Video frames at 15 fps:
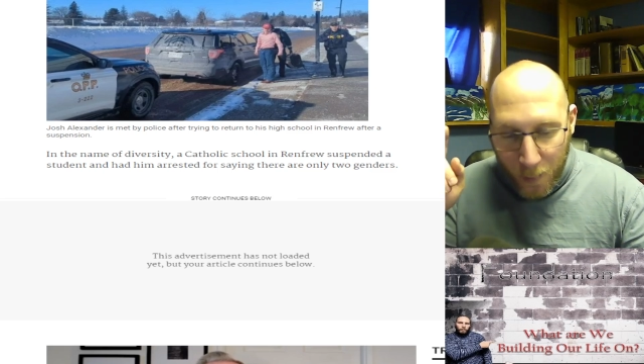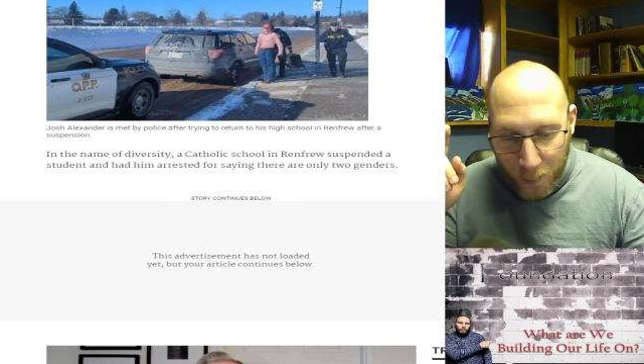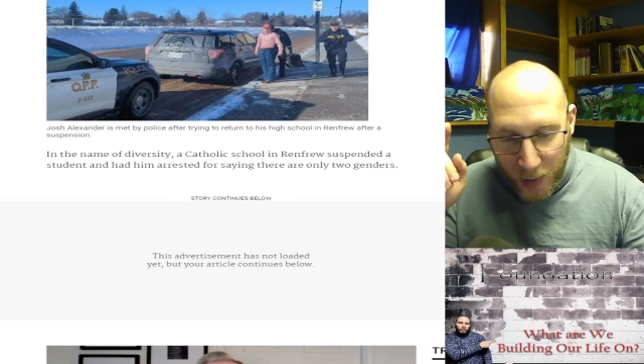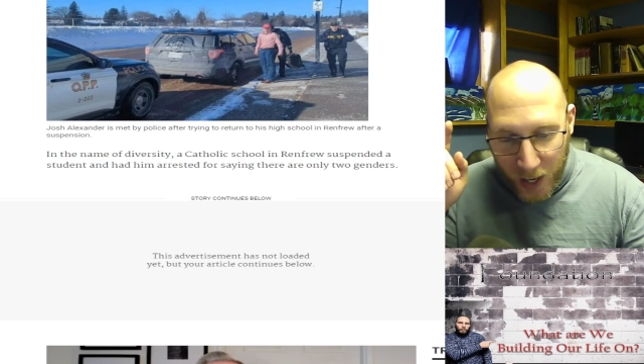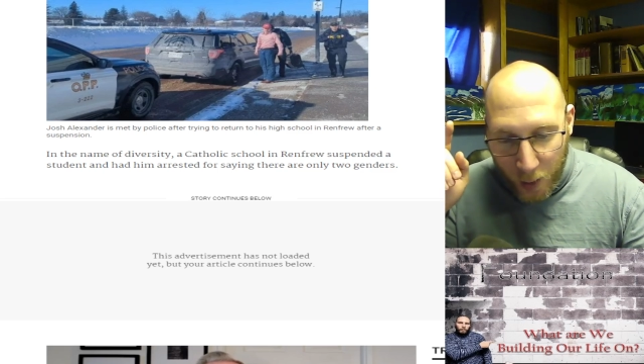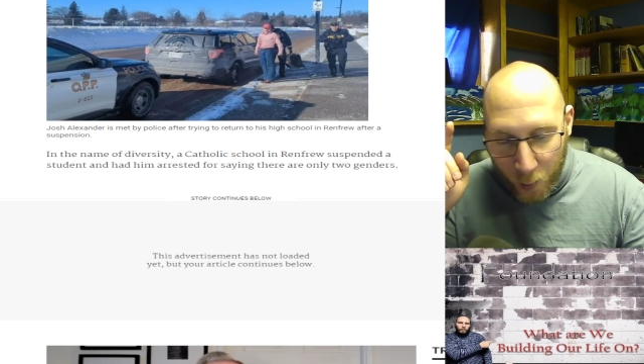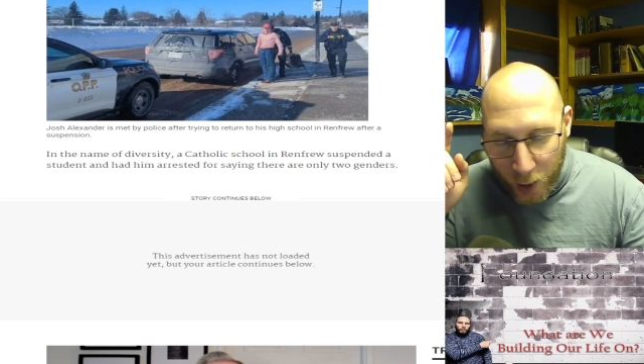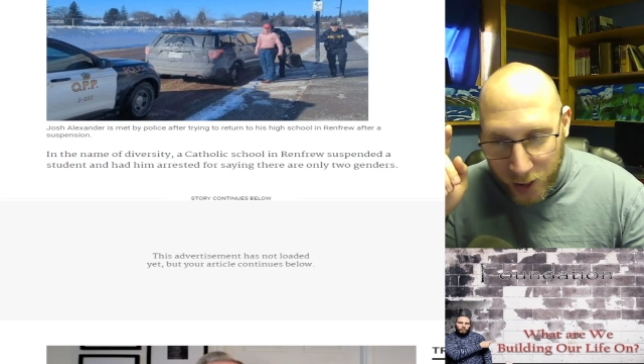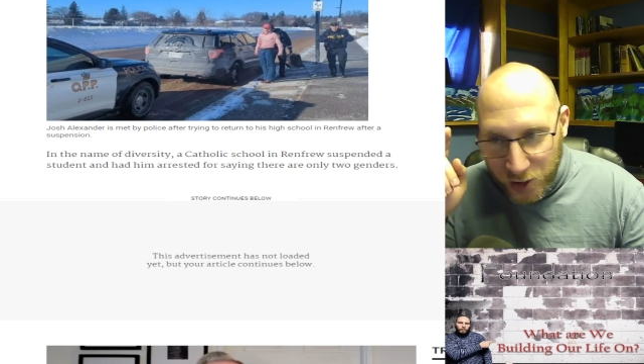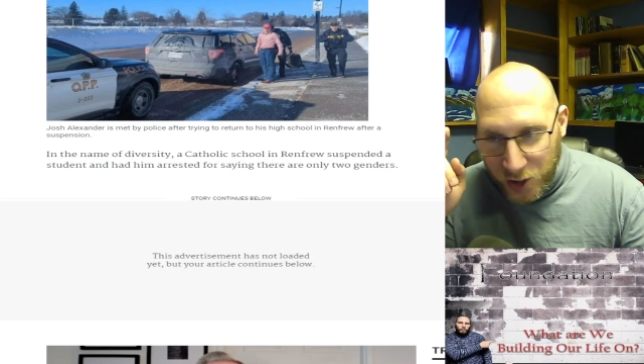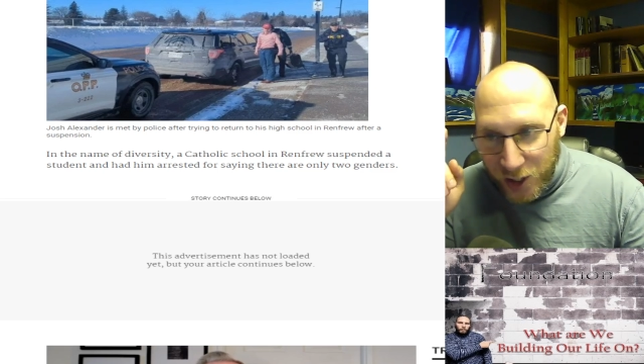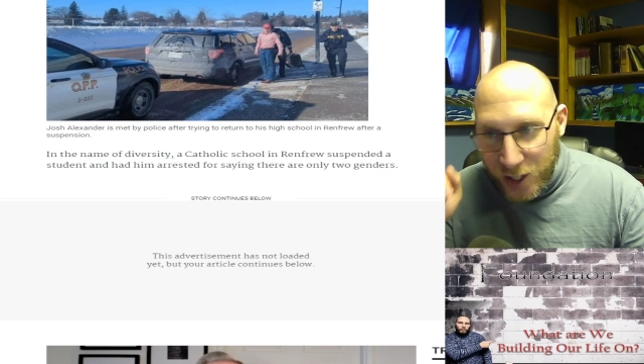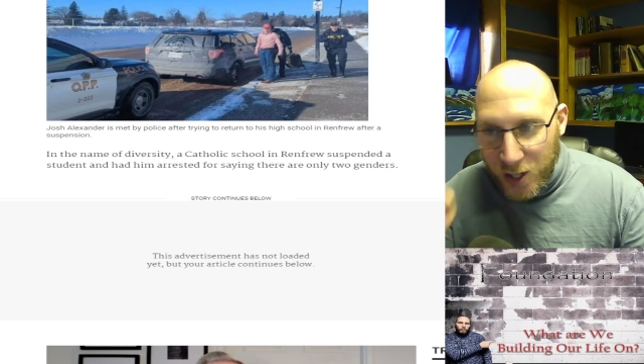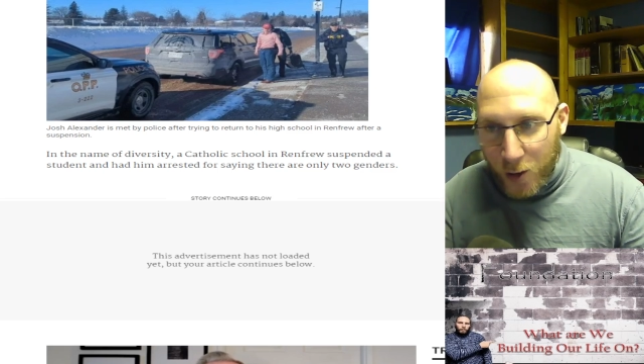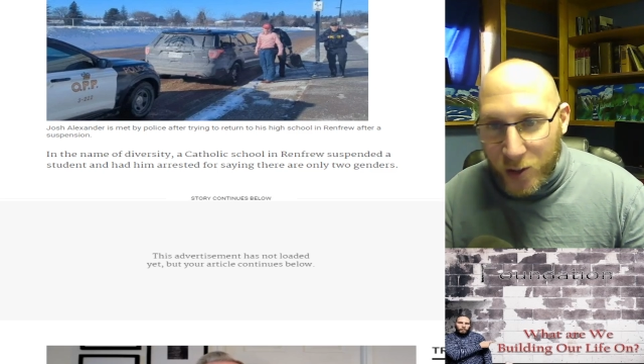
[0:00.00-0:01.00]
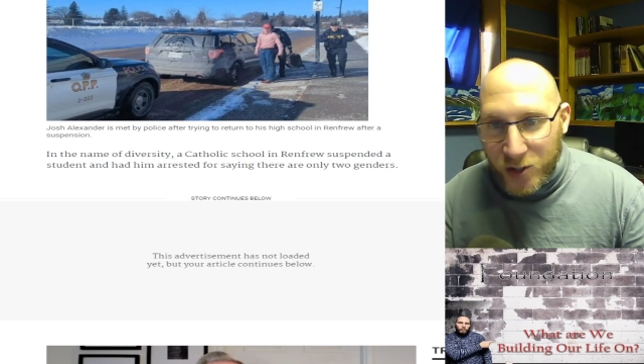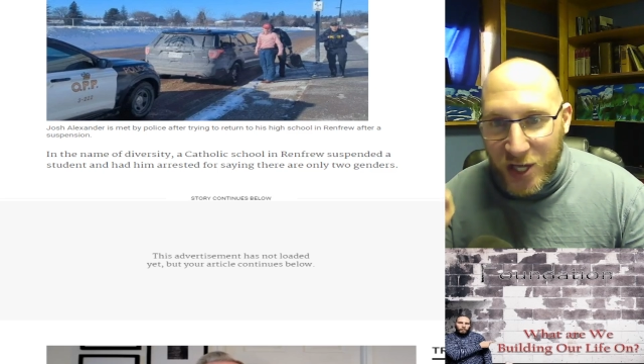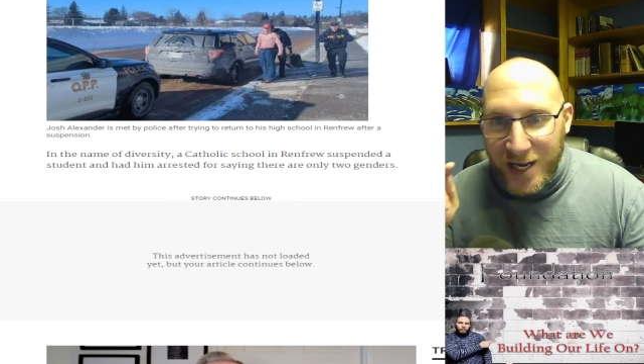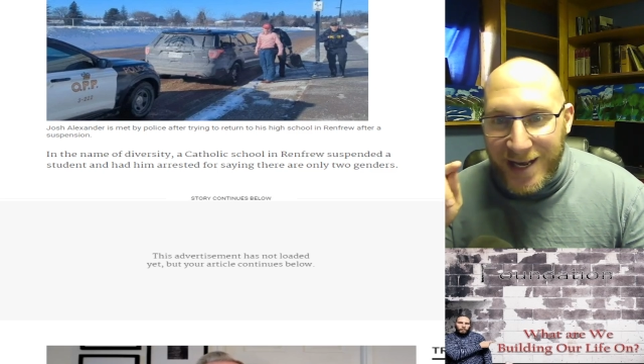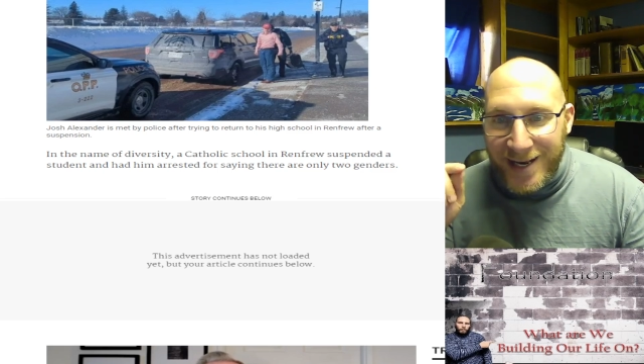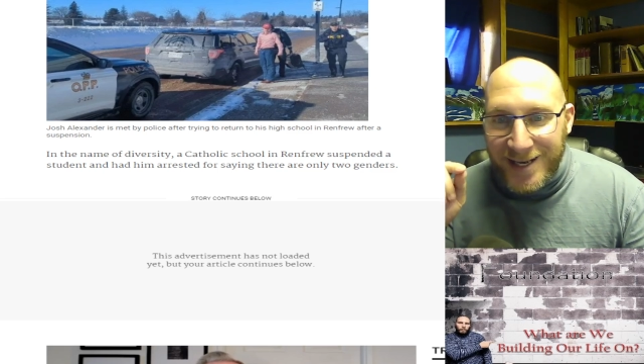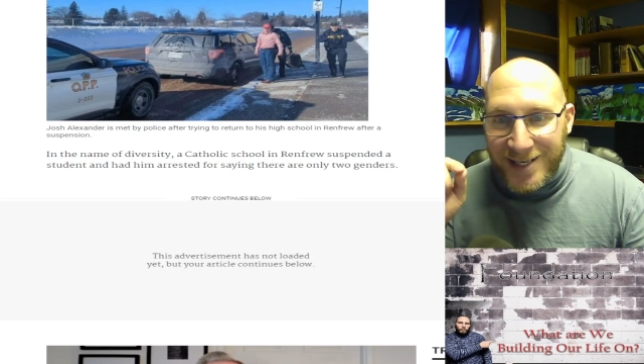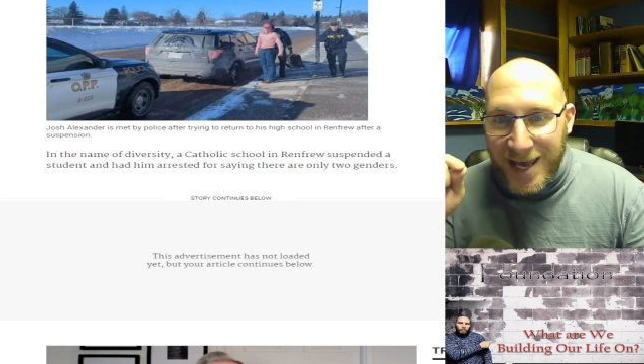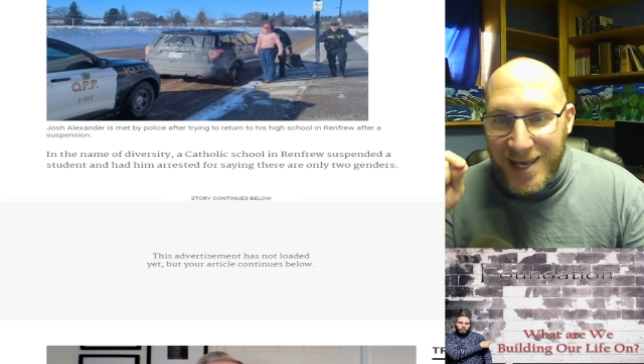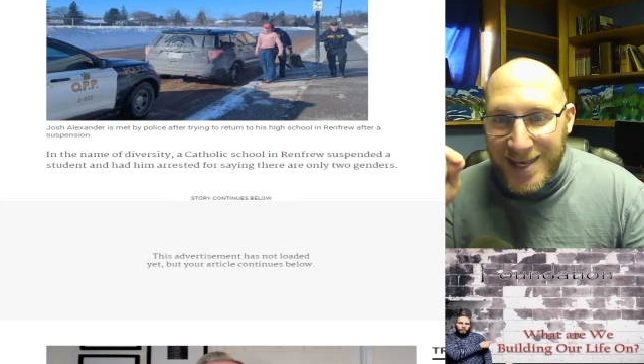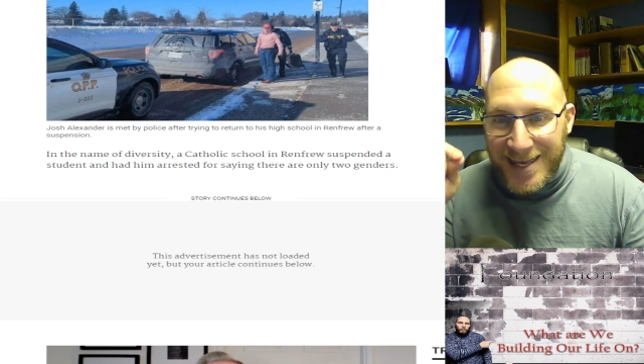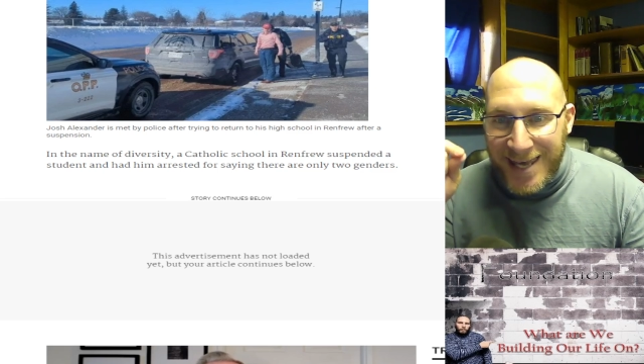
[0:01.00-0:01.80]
But I want you to notice that it is a